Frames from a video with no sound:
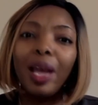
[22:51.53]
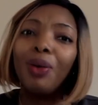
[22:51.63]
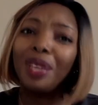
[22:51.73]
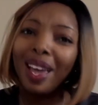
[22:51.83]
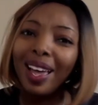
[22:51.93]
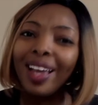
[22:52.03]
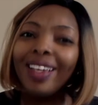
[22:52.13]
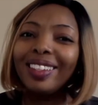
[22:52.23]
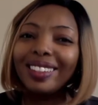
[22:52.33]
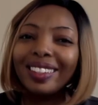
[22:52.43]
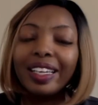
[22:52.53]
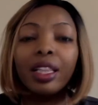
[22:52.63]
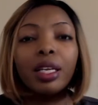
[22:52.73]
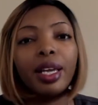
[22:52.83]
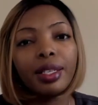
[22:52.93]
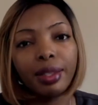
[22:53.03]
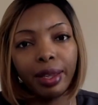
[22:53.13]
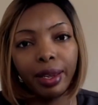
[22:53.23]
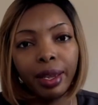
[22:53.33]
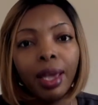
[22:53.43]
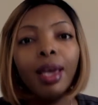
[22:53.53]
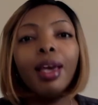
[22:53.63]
oh yeah, and the next thing,